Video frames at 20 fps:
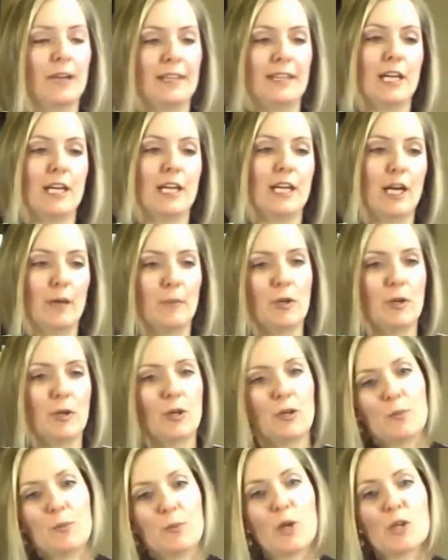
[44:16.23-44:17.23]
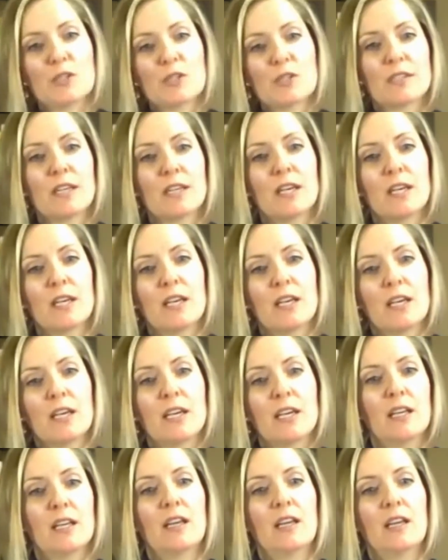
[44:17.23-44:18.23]
I think I'm a good
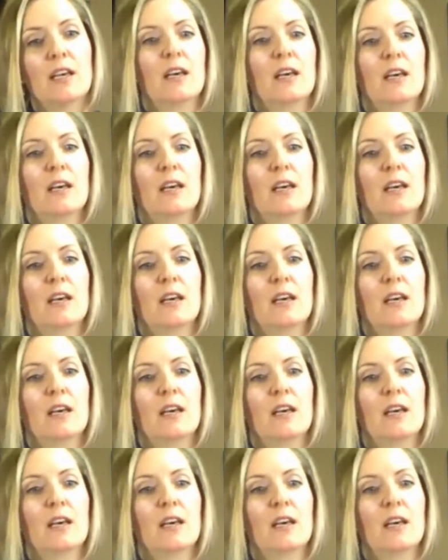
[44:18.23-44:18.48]
person.